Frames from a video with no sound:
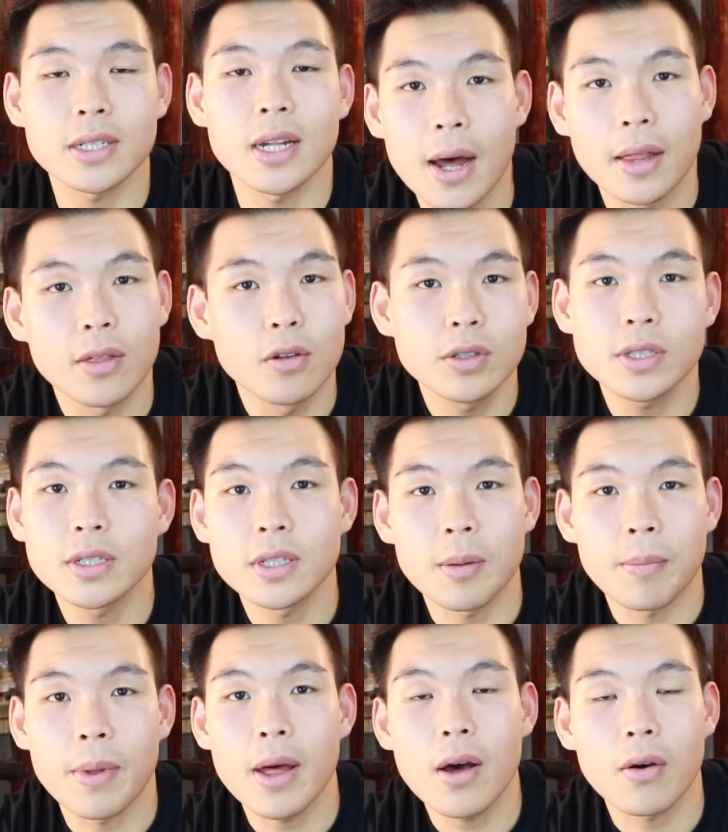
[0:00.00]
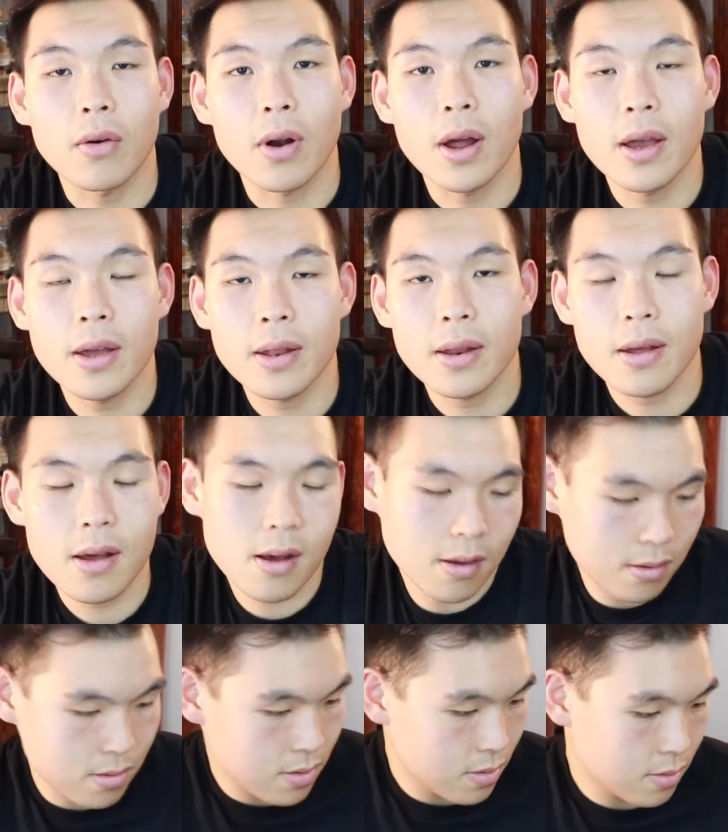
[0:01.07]
I loosened the belt, right? Oh,
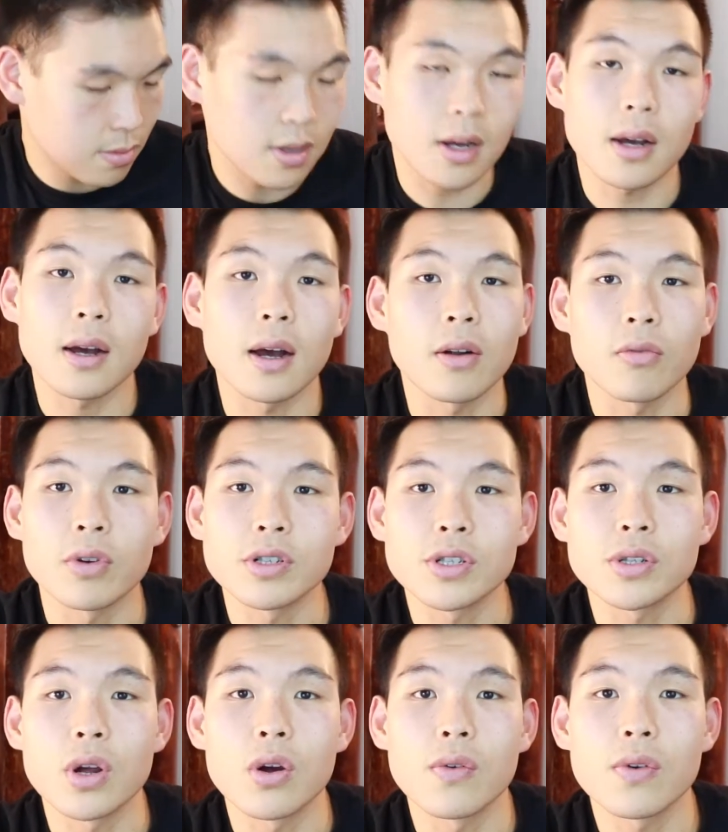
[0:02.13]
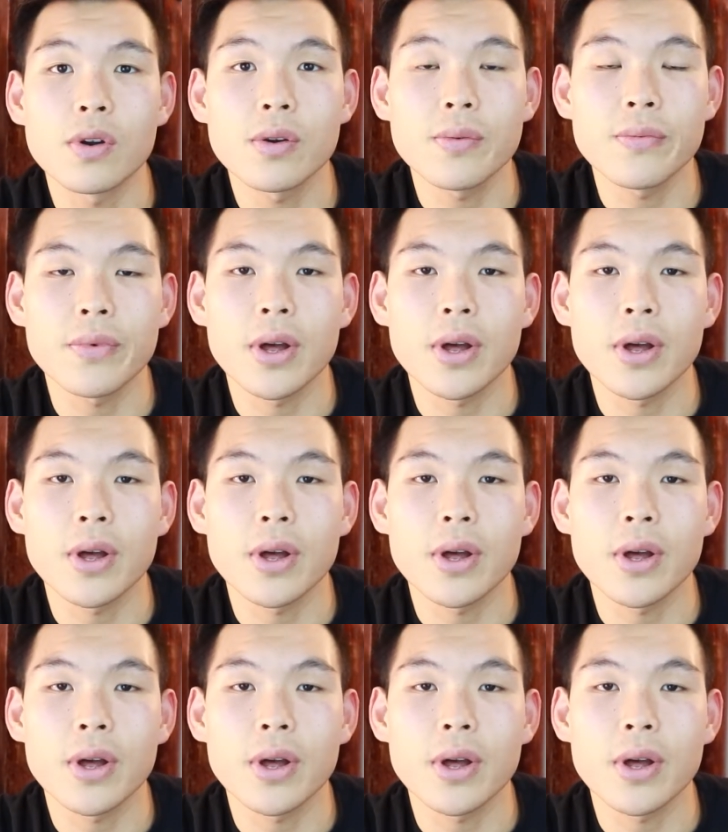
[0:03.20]
I reached over.